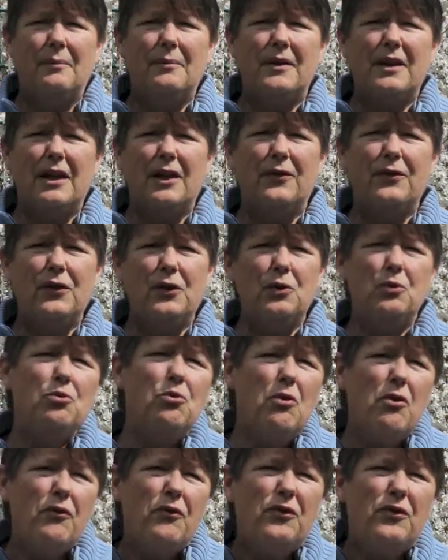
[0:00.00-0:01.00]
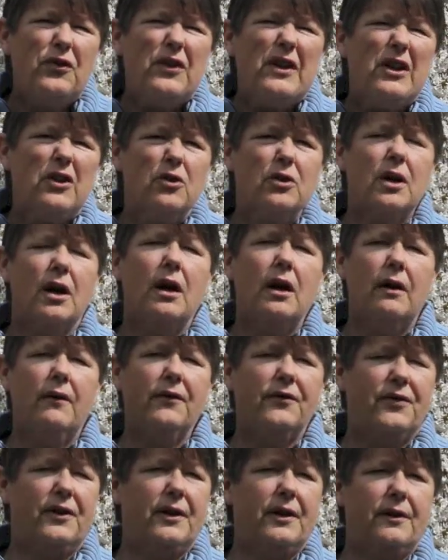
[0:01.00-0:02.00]
If you feel
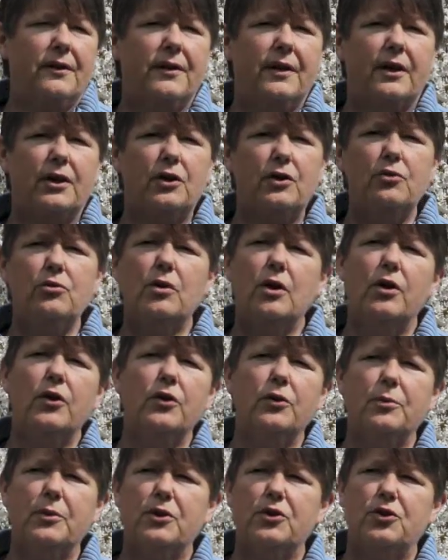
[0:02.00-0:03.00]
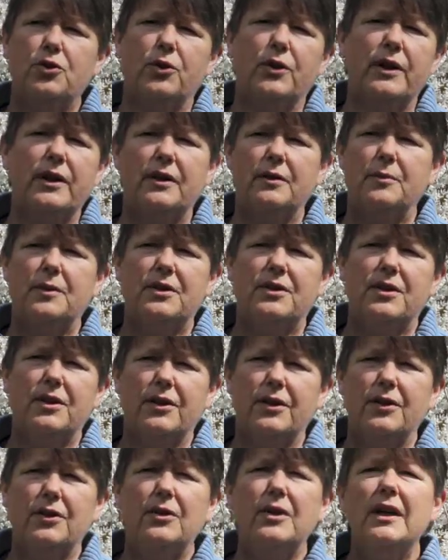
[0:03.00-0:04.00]
confident that you know the majority of the
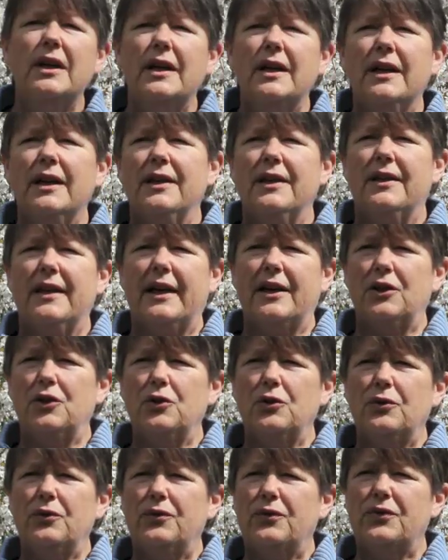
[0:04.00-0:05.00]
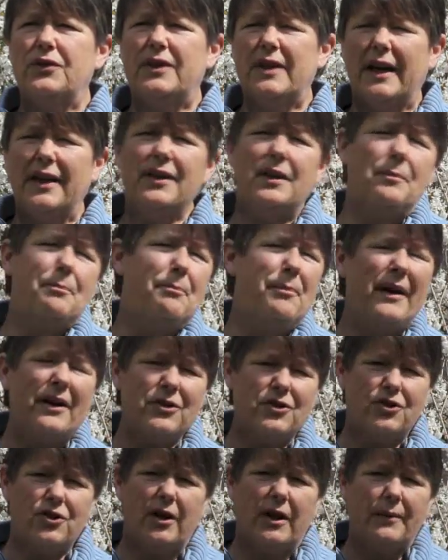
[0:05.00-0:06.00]
material, that you've done the
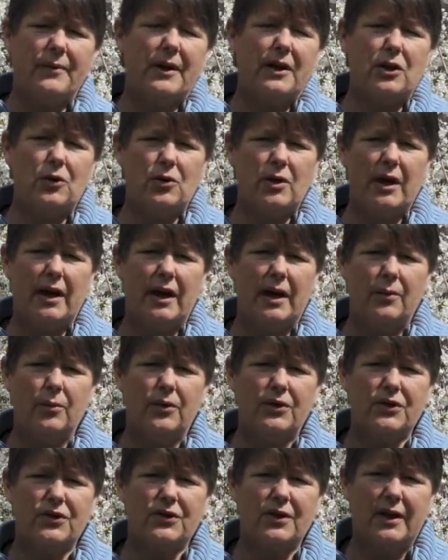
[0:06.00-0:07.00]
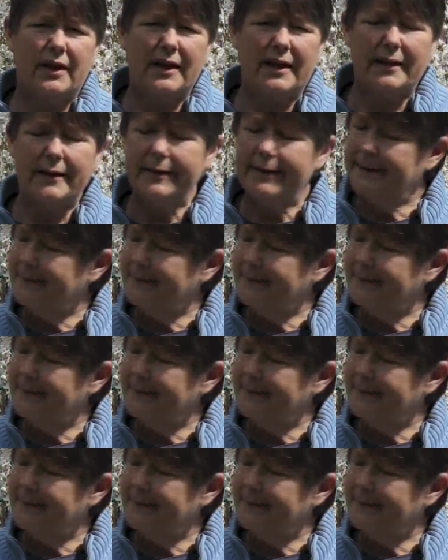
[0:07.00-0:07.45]
best job that you can with studying,